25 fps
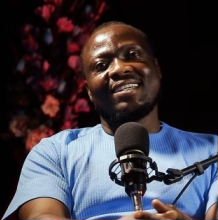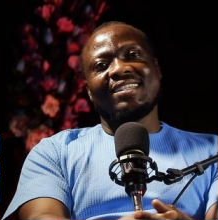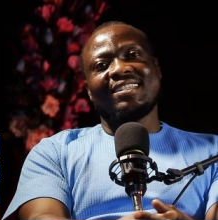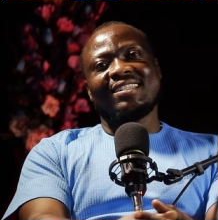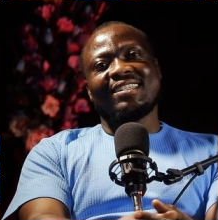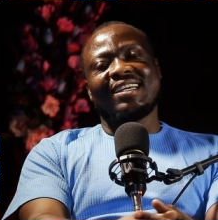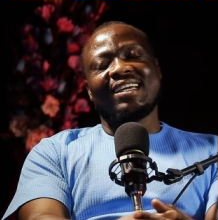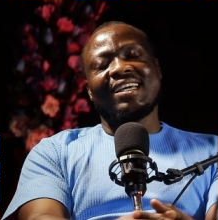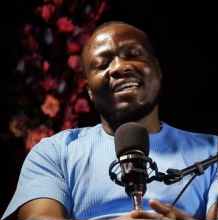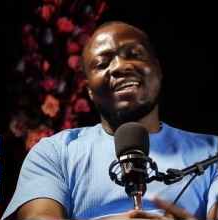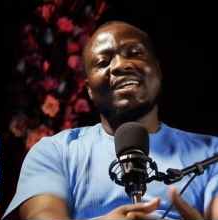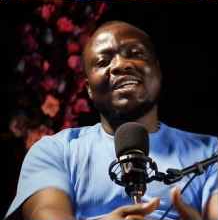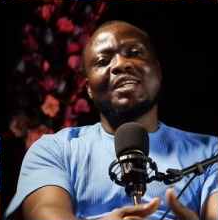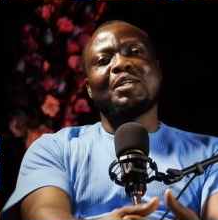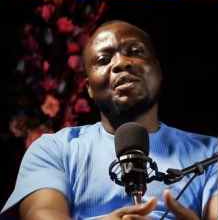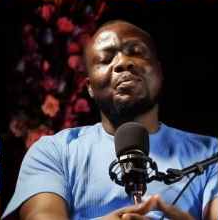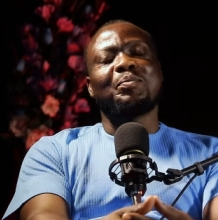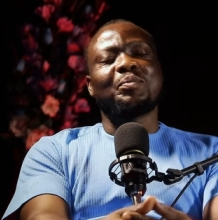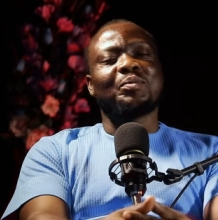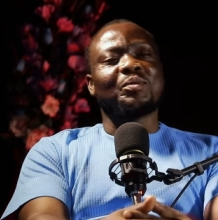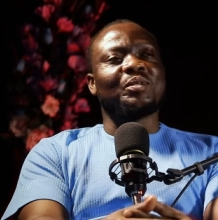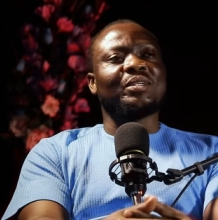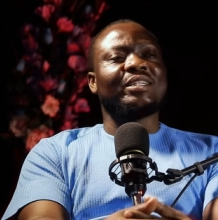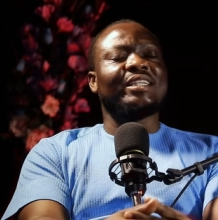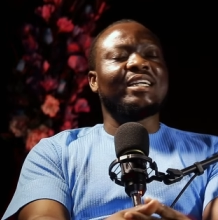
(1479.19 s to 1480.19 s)
the
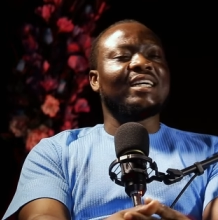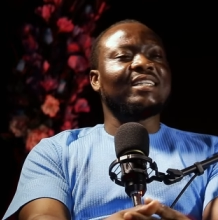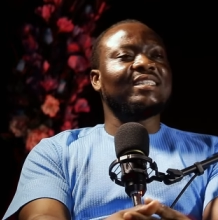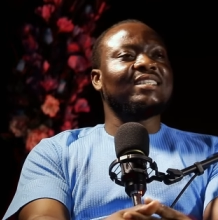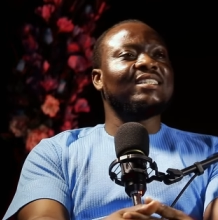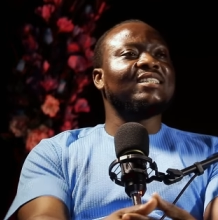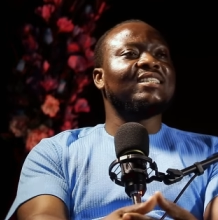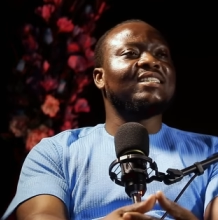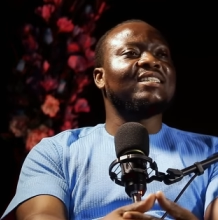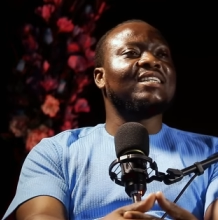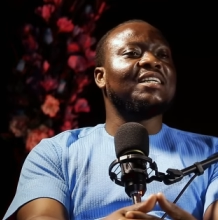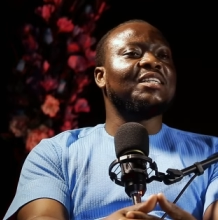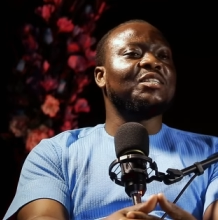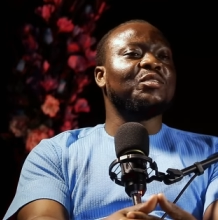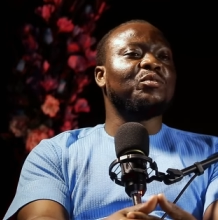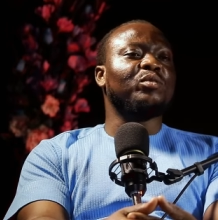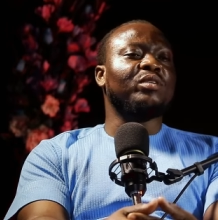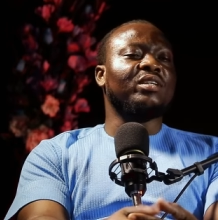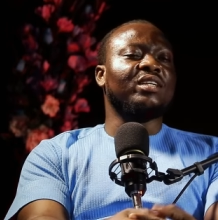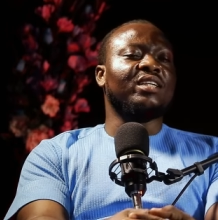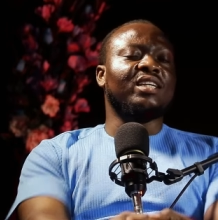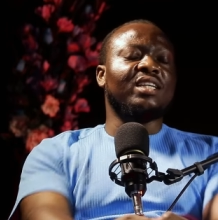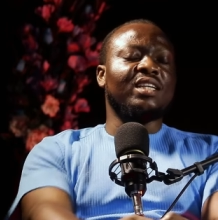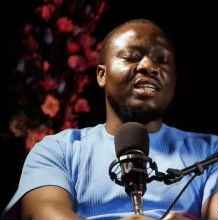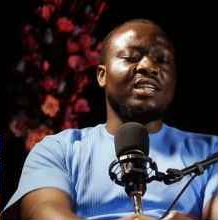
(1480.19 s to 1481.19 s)
help or the assistance we
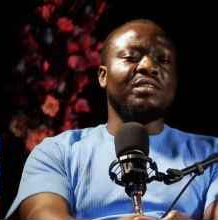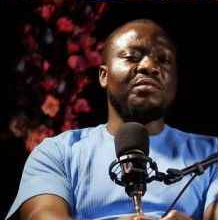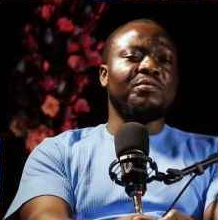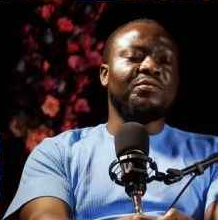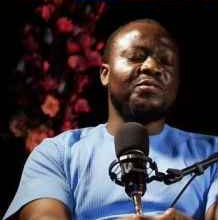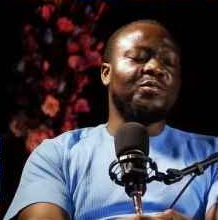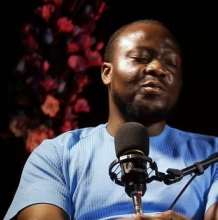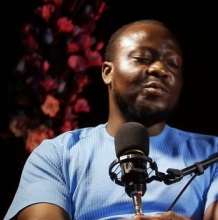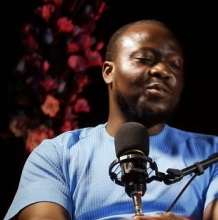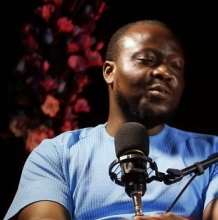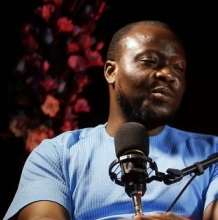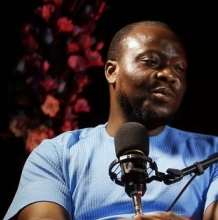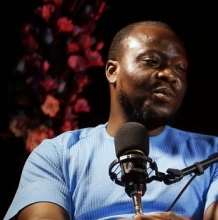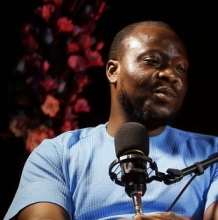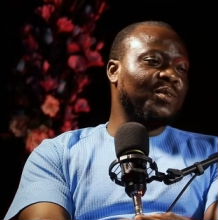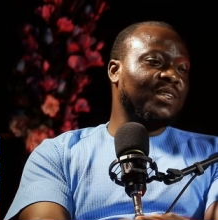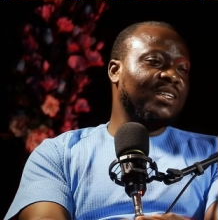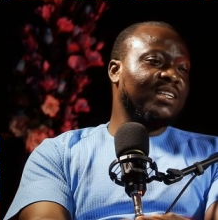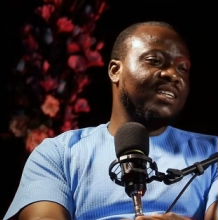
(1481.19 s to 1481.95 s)
give to